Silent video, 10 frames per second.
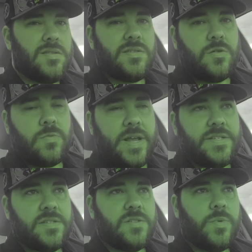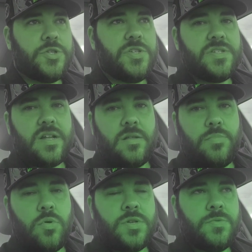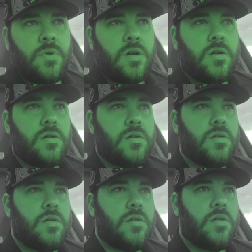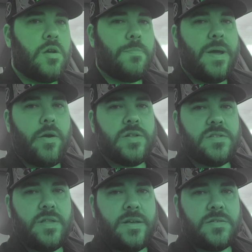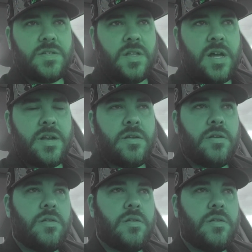a little racist. What does she teleport to her parents' nail salon?